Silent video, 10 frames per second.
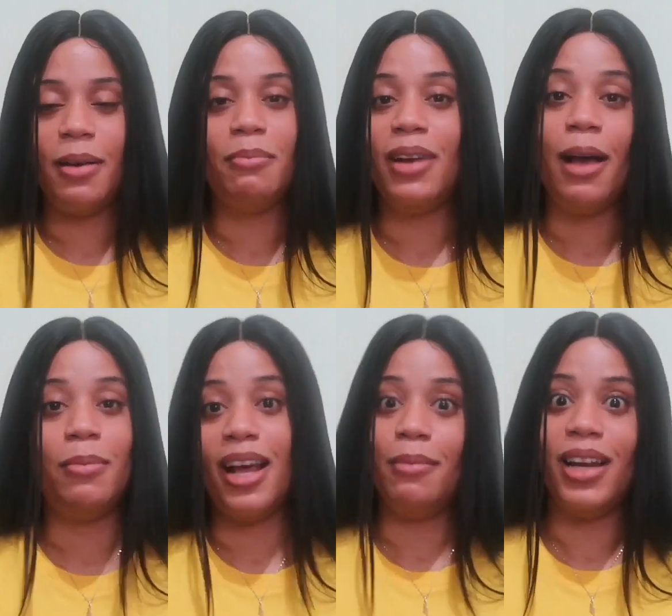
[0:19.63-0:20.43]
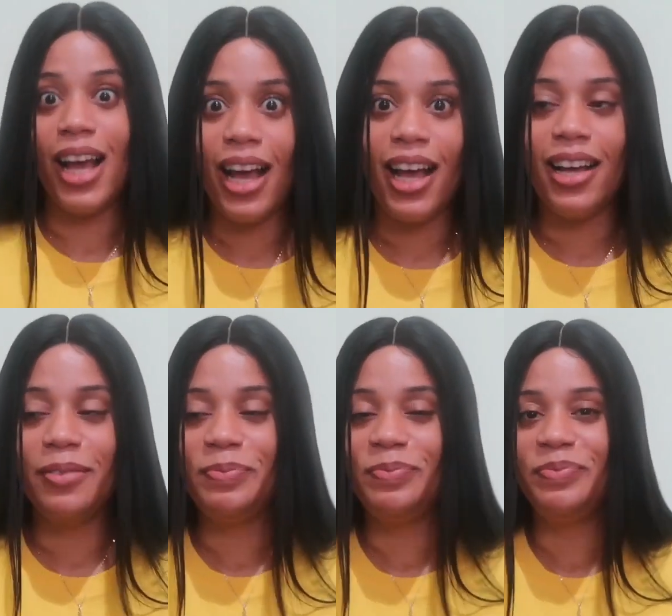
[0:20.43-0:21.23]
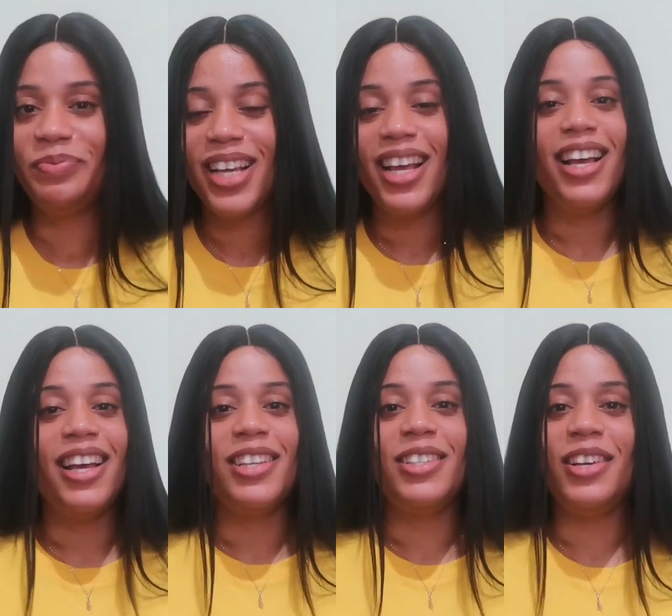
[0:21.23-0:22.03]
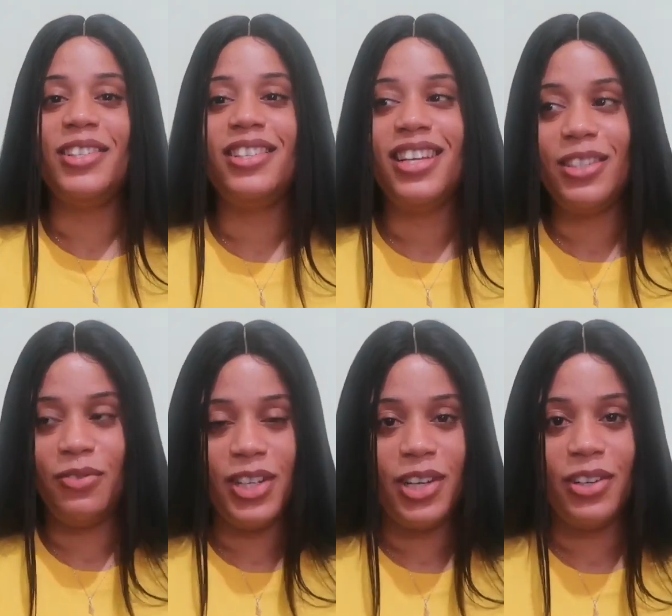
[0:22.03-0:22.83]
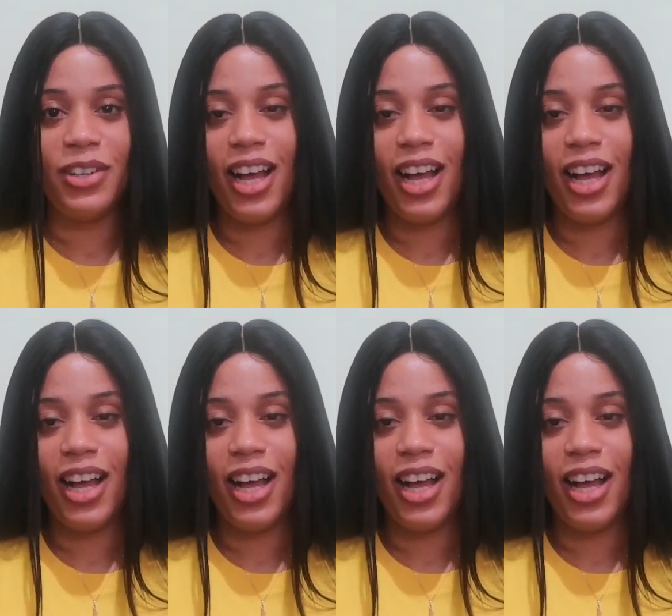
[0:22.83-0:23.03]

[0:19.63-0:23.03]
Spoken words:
Blah blah blah. So in today's video,